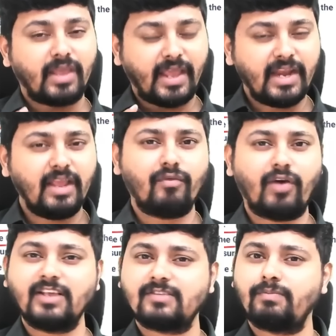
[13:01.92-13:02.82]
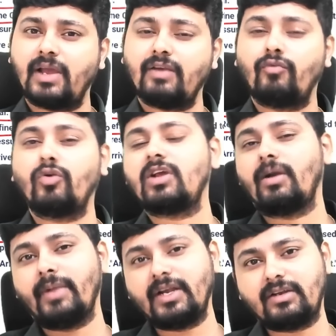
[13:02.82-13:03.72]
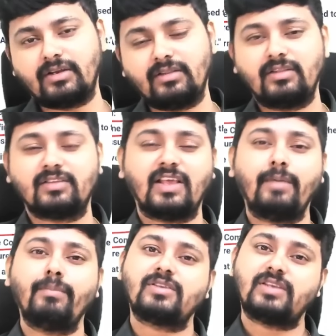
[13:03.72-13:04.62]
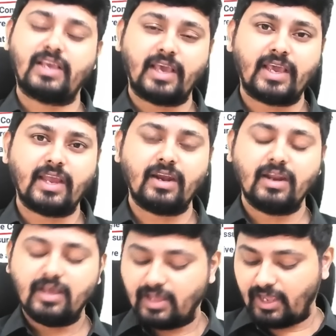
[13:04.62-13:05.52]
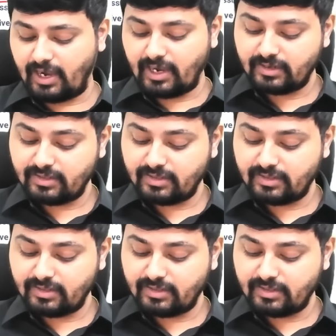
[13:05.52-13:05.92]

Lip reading: Any wise man won't commit the same mistake again, and